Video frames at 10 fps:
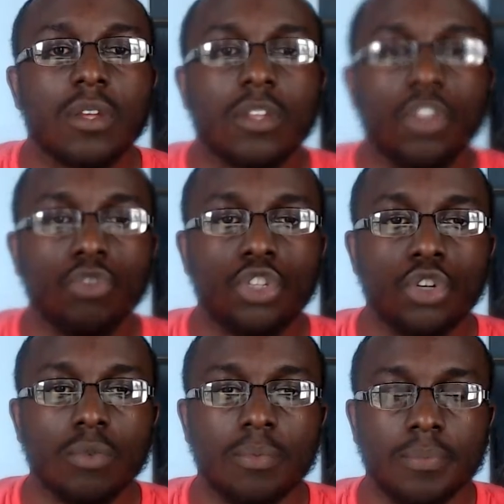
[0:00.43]

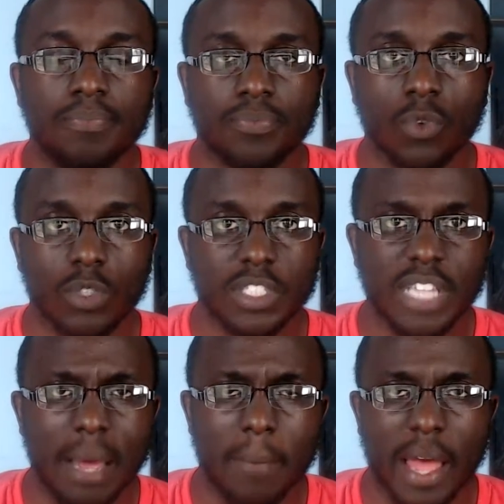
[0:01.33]
YouTube, what's
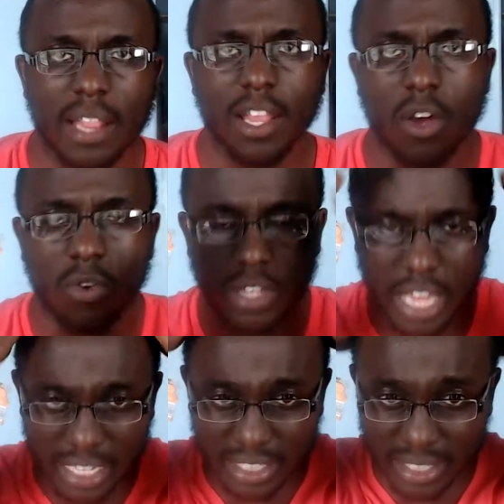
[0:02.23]
up? Hello,
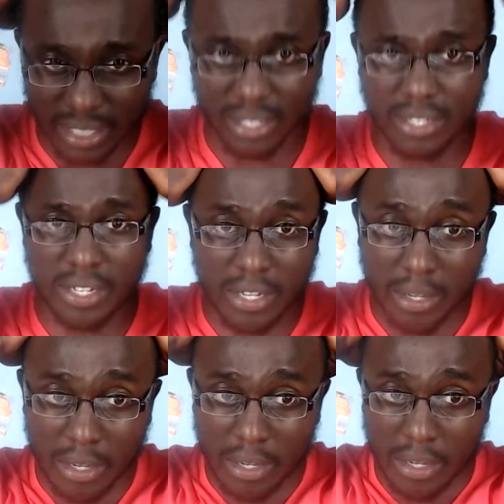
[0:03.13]
yes.
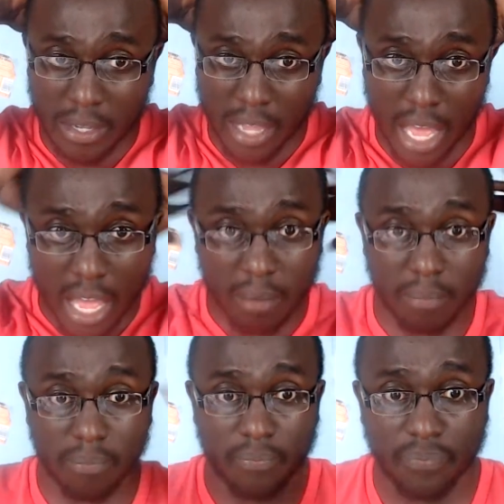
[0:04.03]

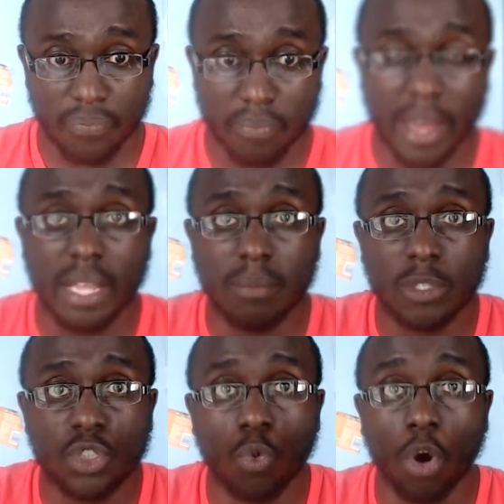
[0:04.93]
My name
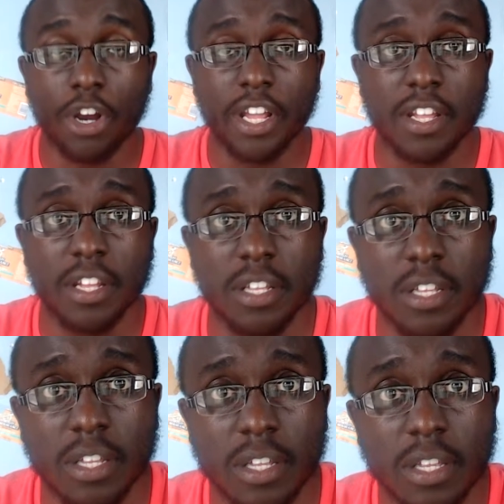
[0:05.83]
is Swartik.
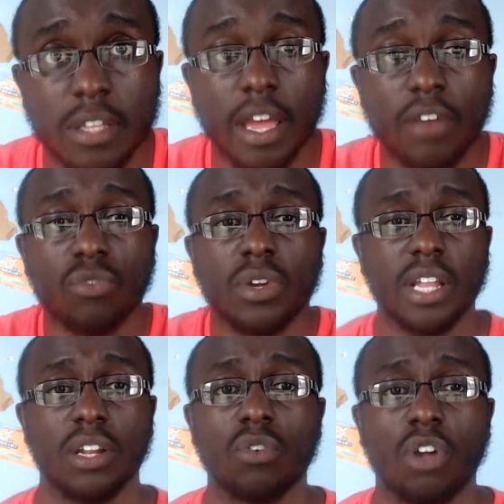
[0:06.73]
Everyone I
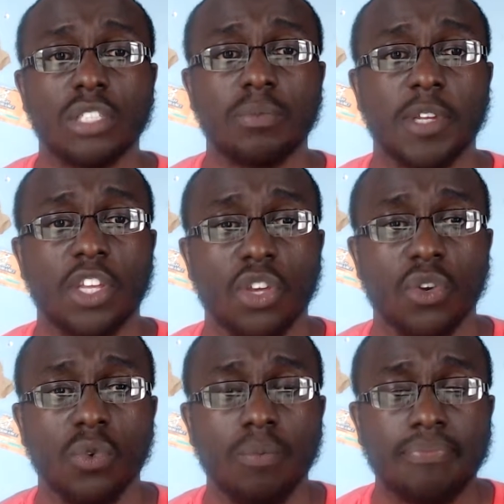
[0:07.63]
know calls me
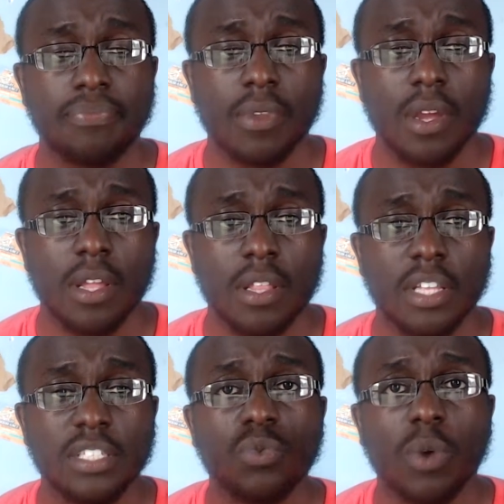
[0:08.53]
Q.
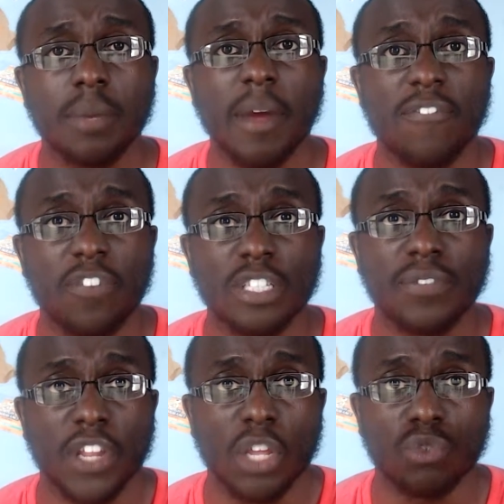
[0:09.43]
This is one of my first
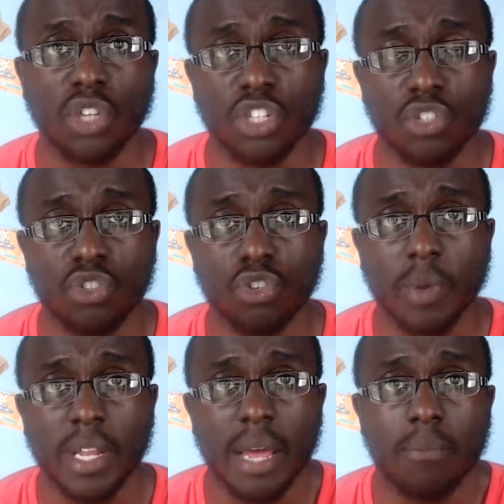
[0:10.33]
videos on YouTube,
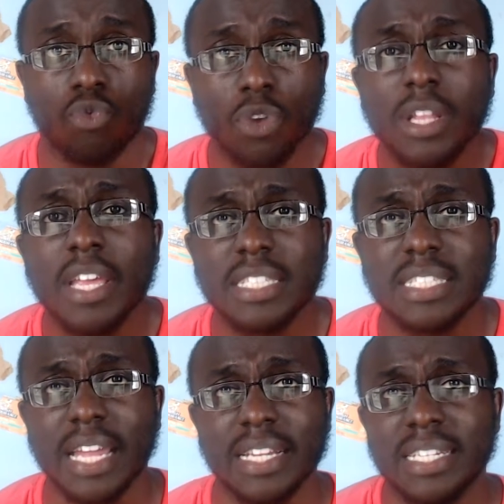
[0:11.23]
and I'm really
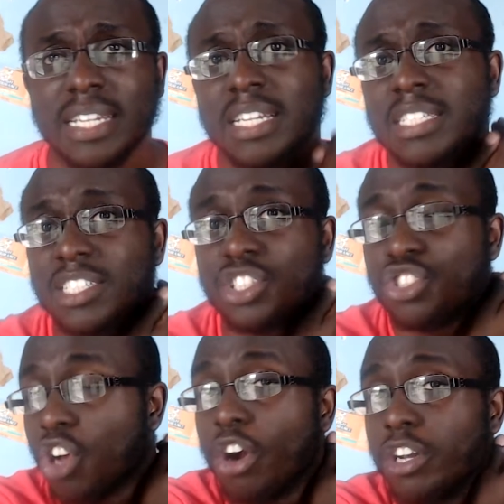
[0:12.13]
excited to
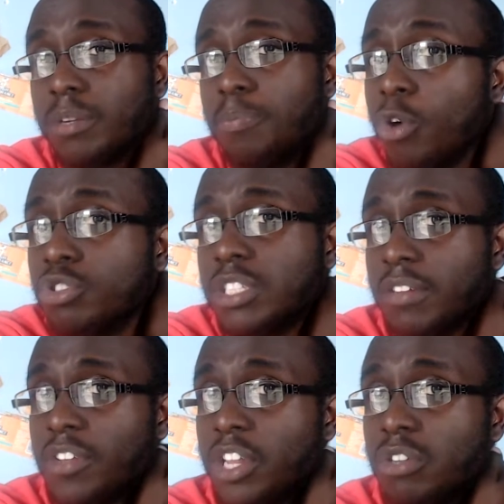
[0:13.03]
start posting
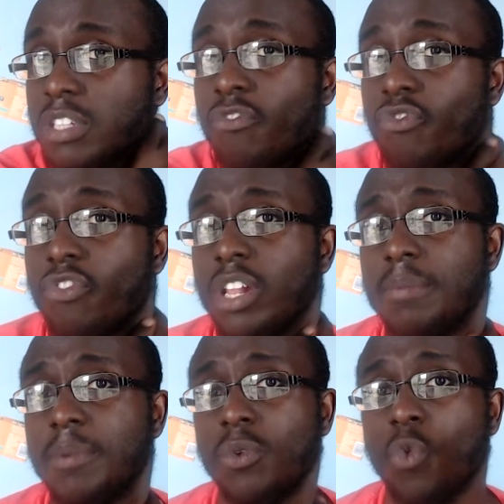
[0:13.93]
videos. I've really
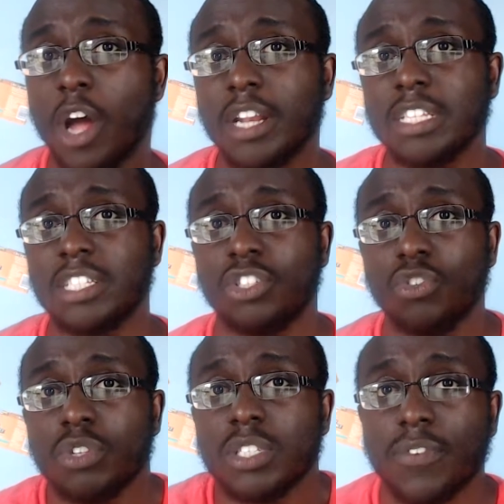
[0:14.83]
been wanting to
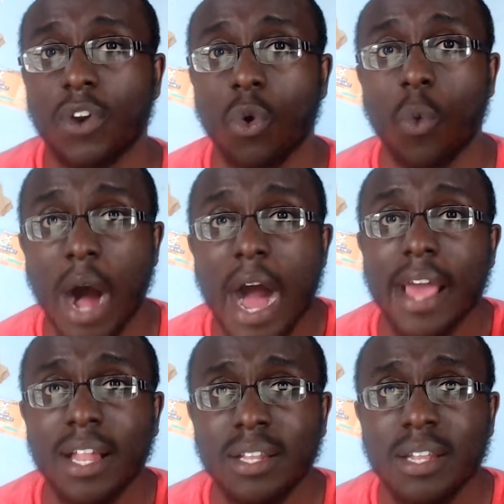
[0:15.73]
do this for a
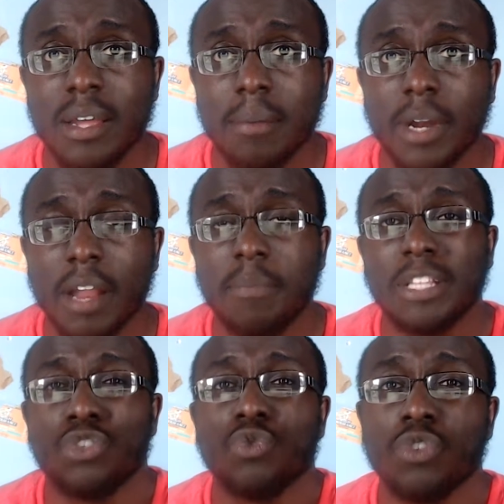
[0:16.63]
while, but I've been
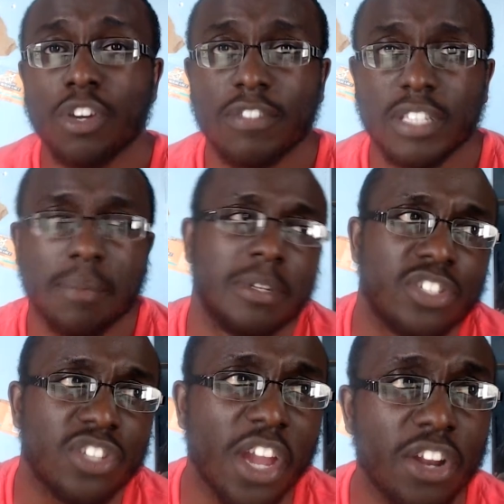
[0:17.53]
too nervous. I've been
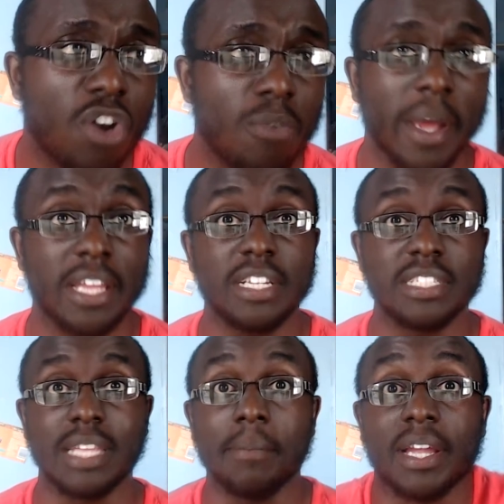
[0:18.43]
scared. Oh my goodness,
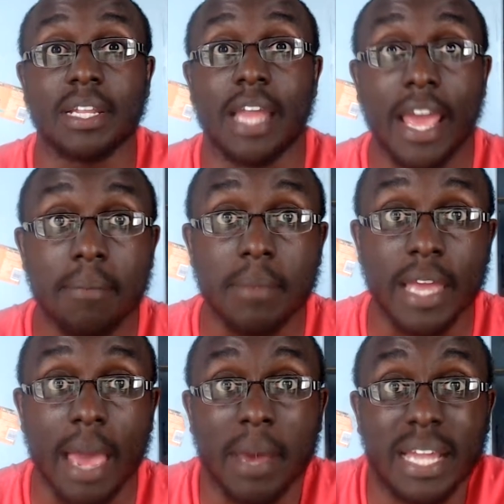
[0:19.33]
they might hate me.
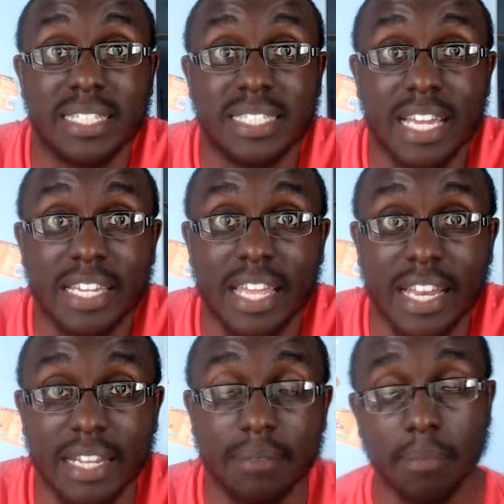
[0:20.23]
I might suck at
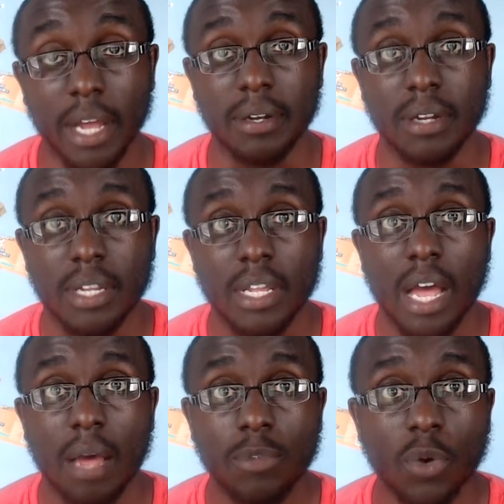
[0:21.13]
it, but
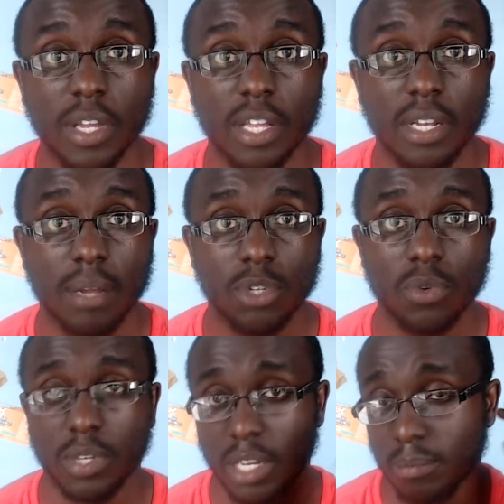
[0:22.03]
I'm doing it. I'm
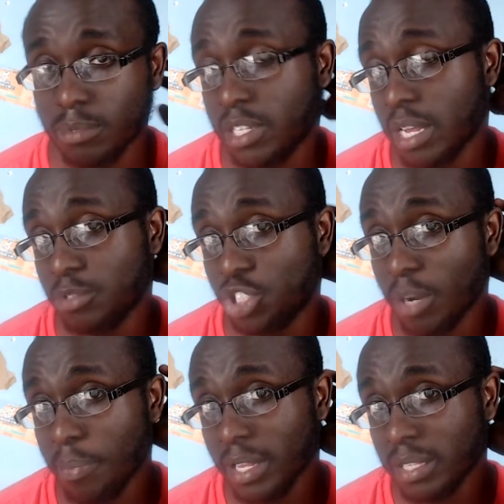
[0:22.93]
doing it. I'm
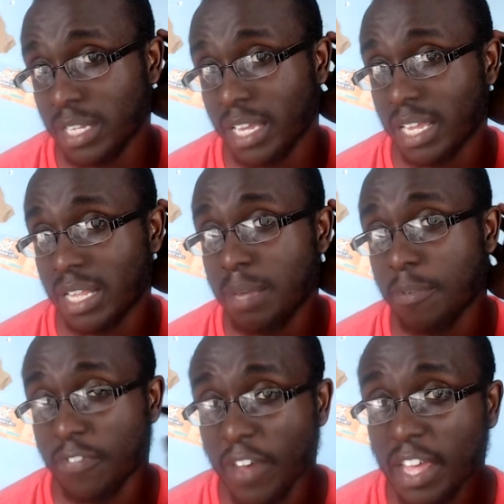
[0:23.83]
jumping, taking a leap
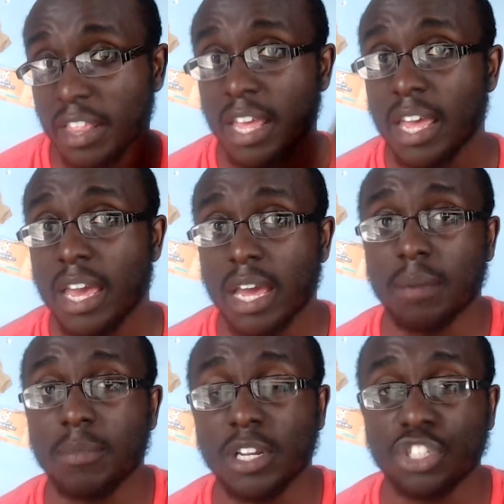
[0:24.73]
of faith, and
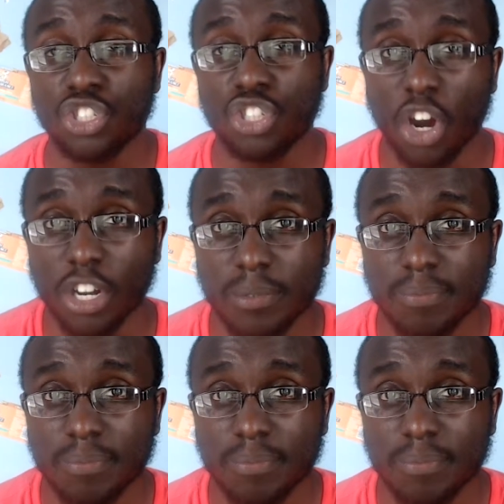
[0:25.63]
I'm going to start.